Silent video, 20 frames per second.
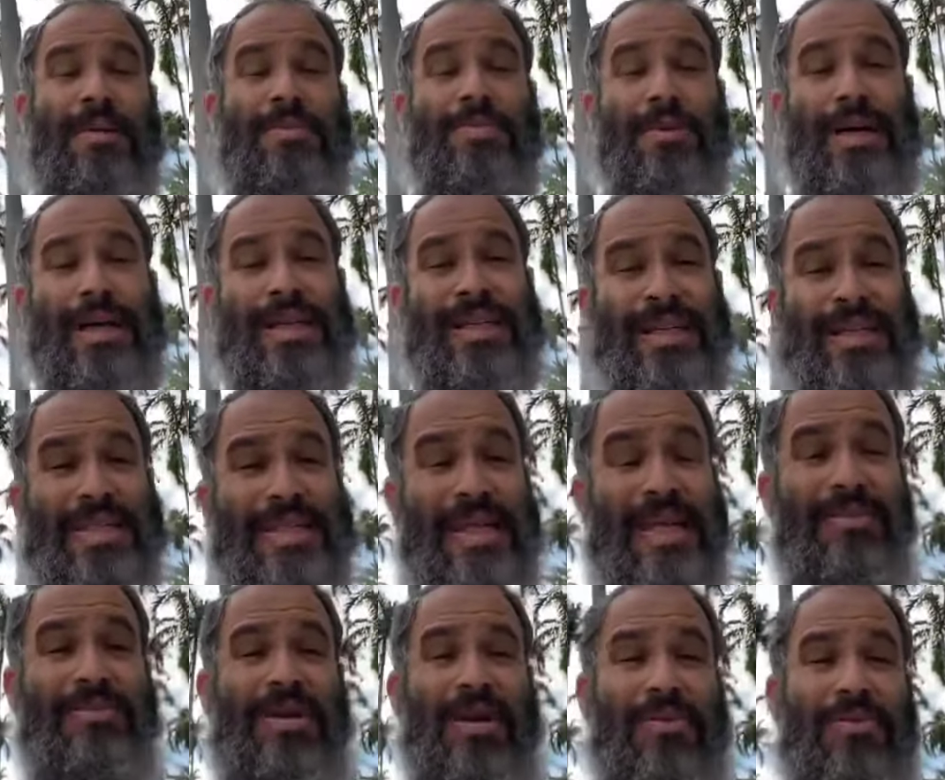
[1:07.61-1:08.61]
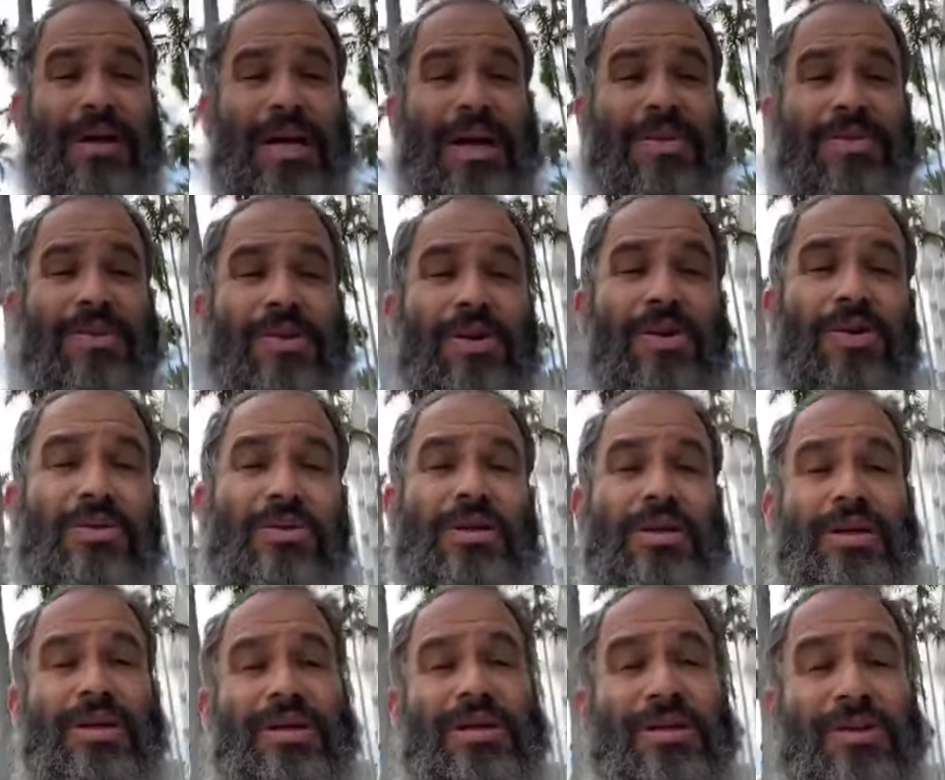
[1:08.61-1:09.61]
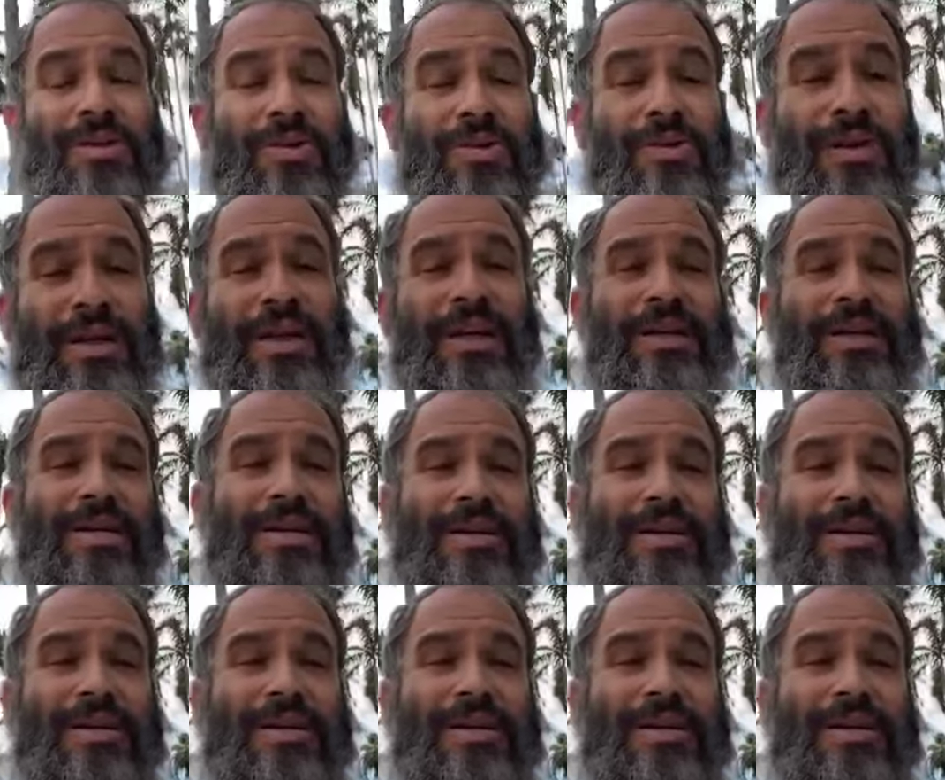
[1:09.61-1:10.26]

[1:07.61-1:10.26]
but at the same time, we have our own unique,